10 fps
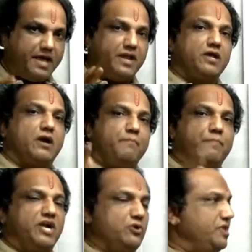and
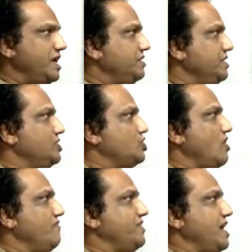compared to that, this
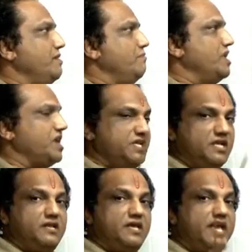soft iron
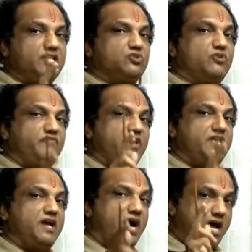material has got
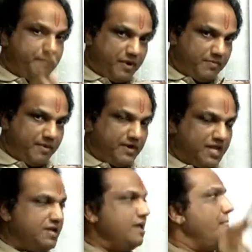very high
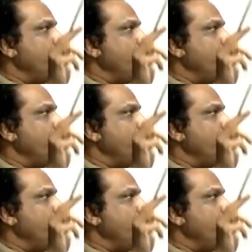permeability.